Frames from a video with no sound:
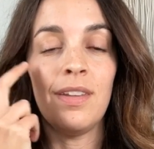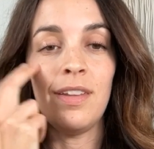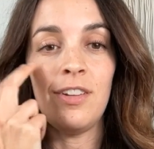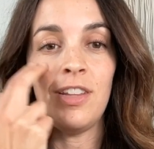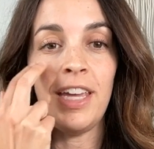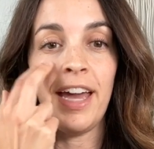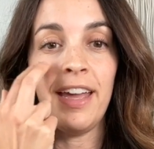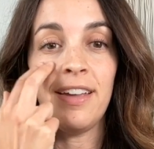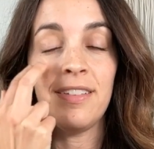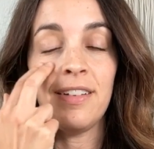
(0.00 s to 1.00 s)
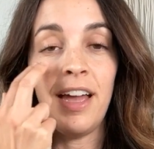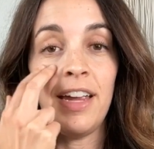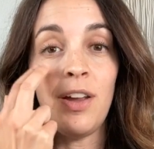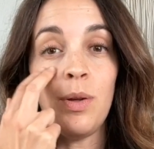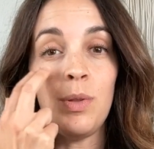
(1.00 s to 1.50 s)
Under the eye.
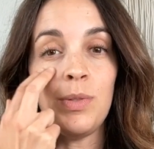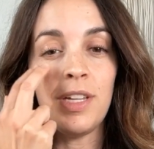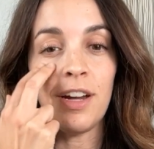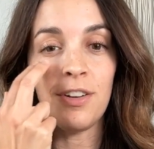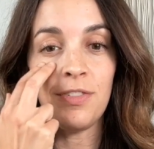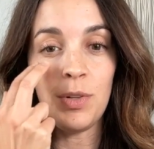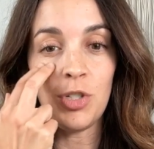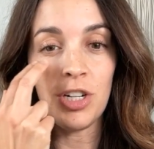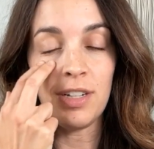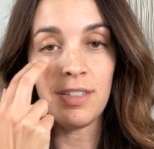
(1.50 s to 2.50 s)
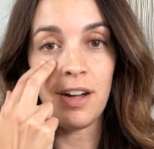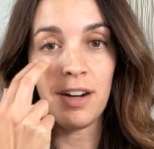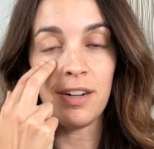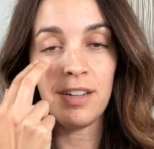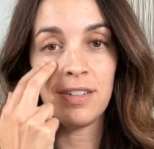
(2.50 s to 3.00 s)
I know losing our future is
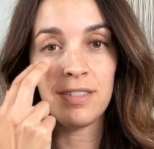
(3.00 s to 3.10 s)
hard.